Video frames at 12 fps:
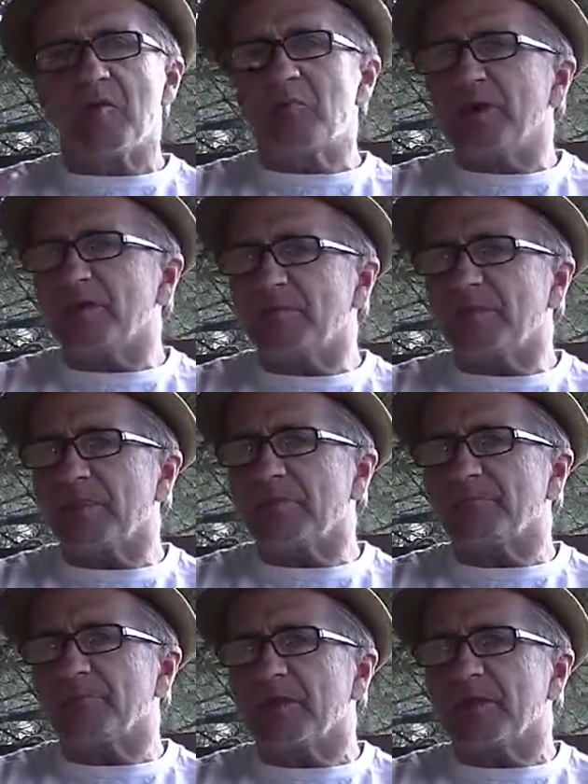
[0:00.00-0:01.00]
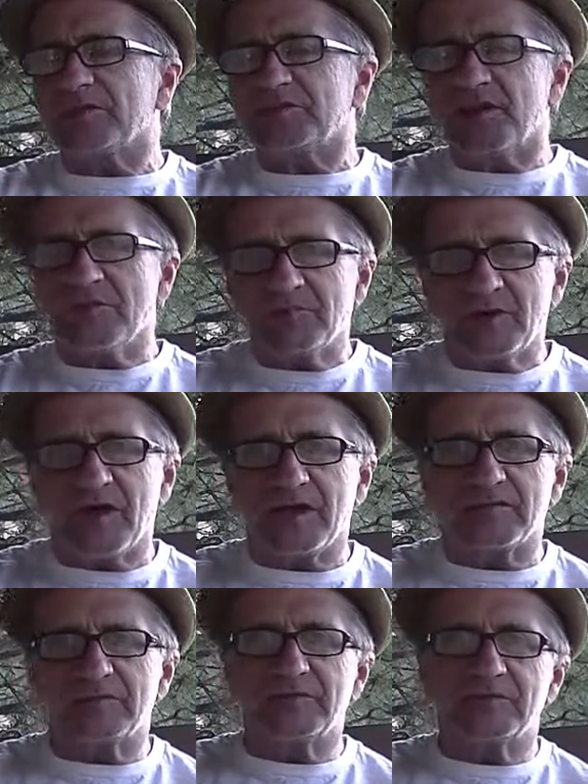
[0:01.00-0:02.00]
But
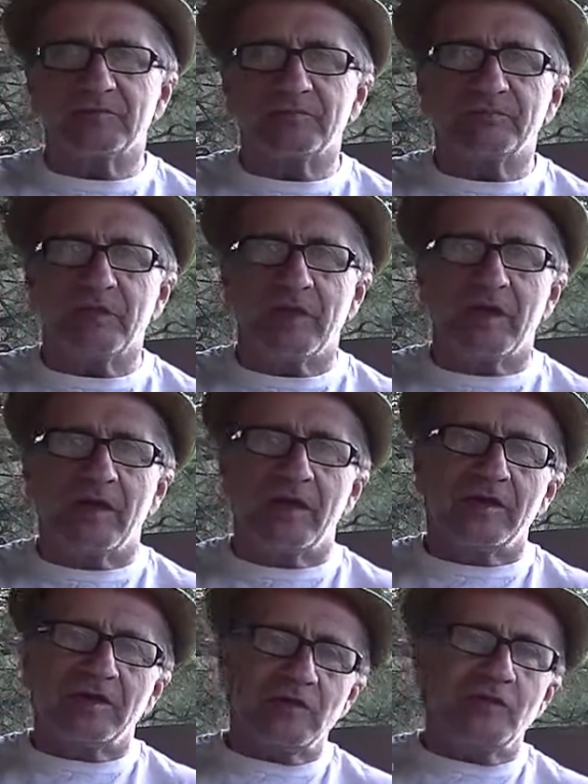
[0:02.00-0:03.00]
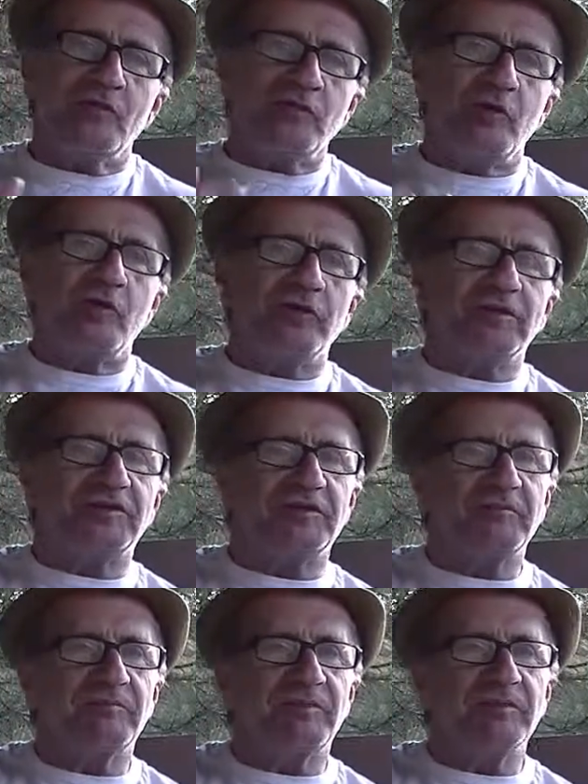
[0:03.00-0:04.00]
sometimes you don't know that
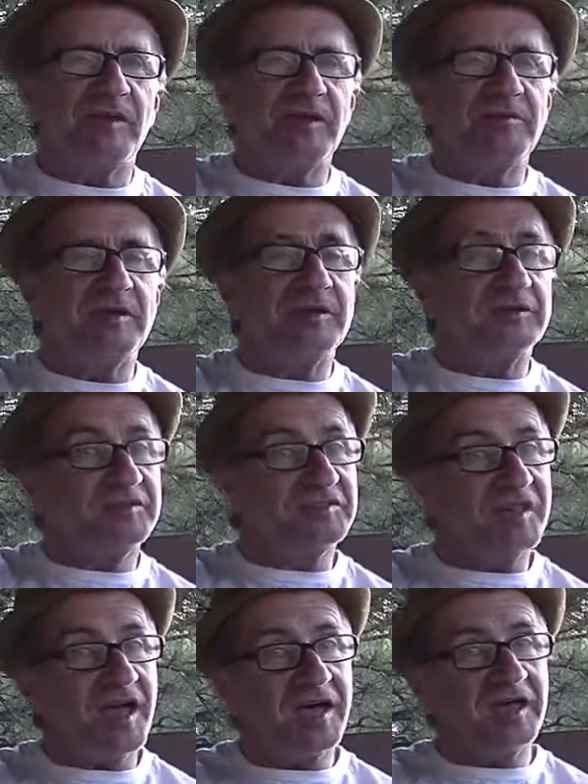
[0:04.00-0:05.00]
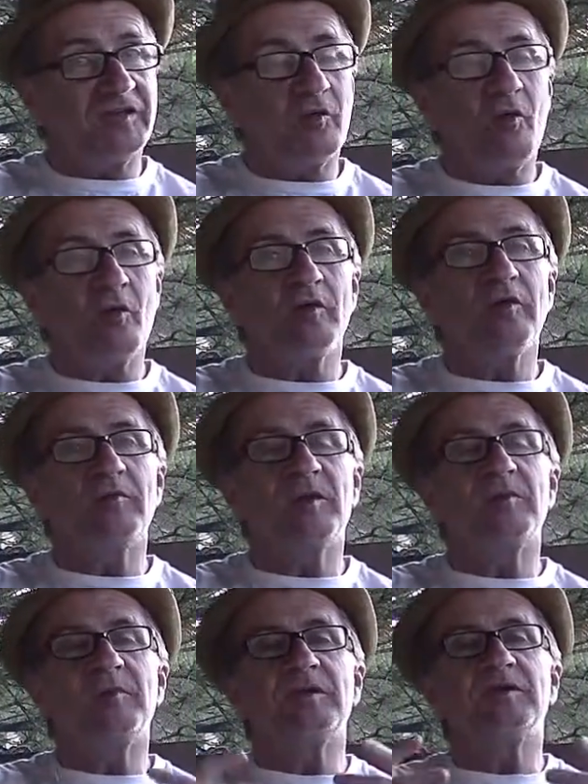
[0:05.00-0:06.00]
something may be inside or there
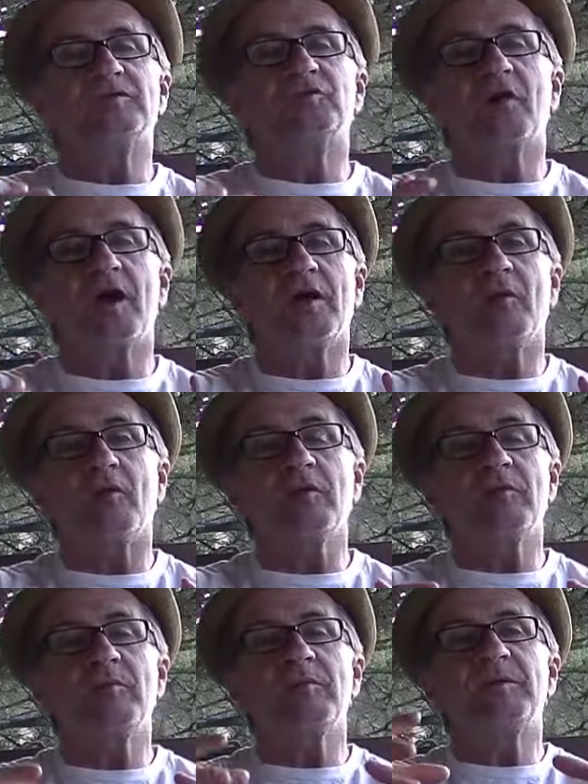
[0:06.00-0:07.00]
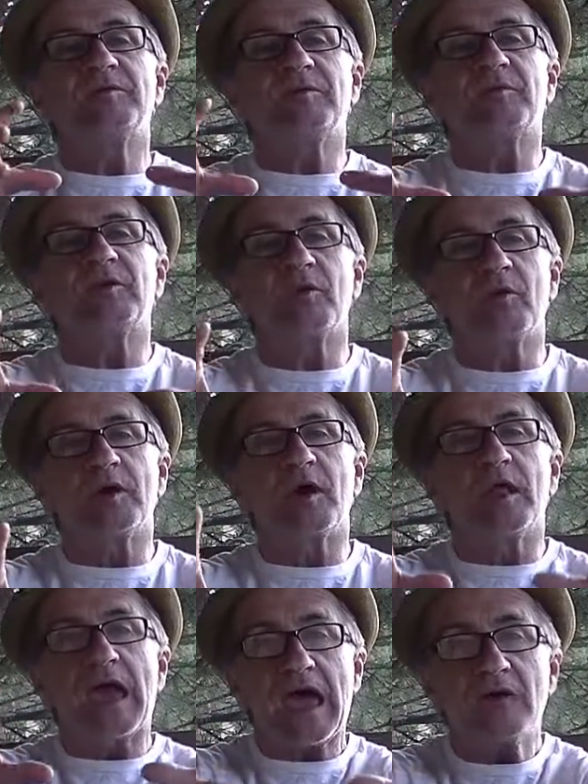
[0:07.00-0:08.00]
may be a trial or there may be something going
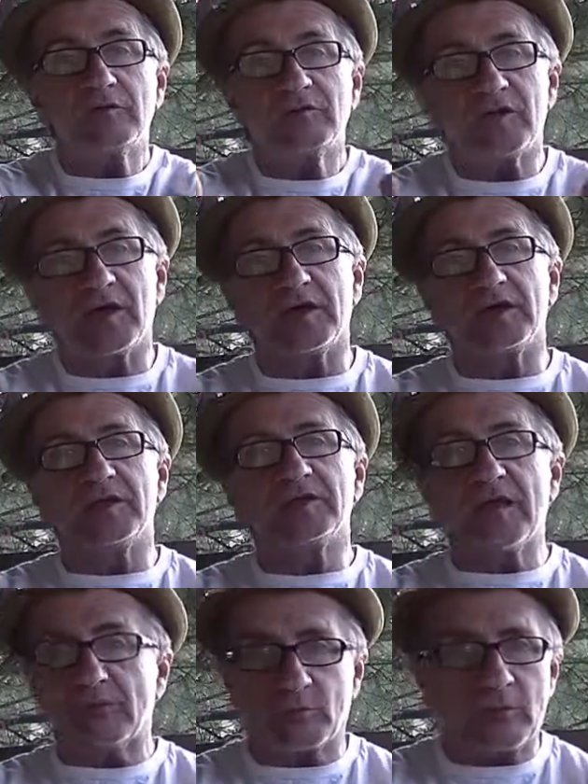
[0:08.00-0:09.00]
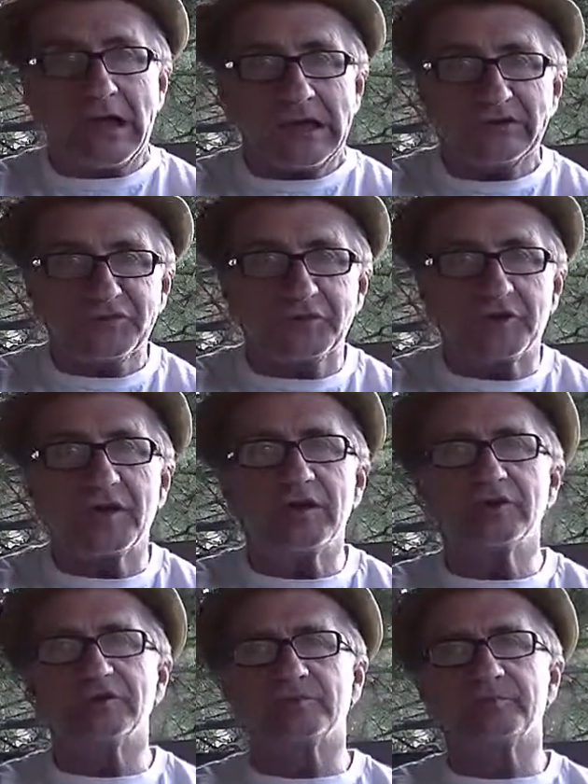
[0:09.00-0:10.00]
on outside that rattles your
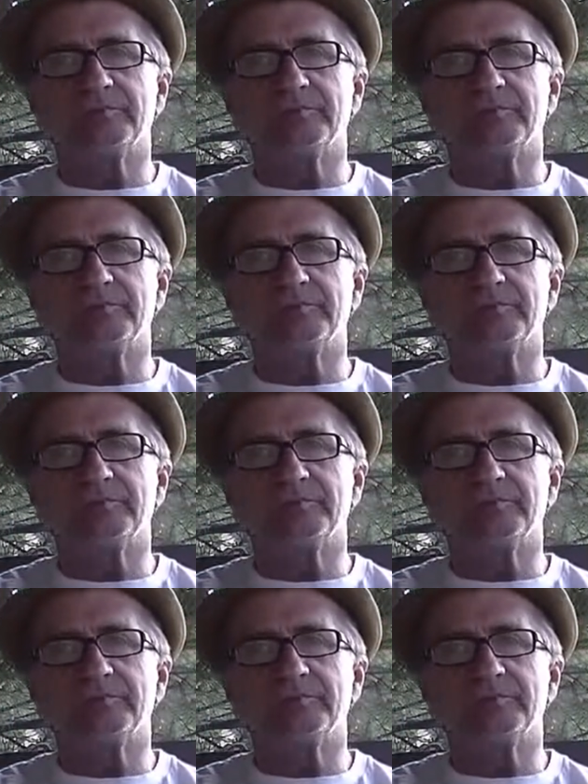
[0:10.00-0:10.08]
cage,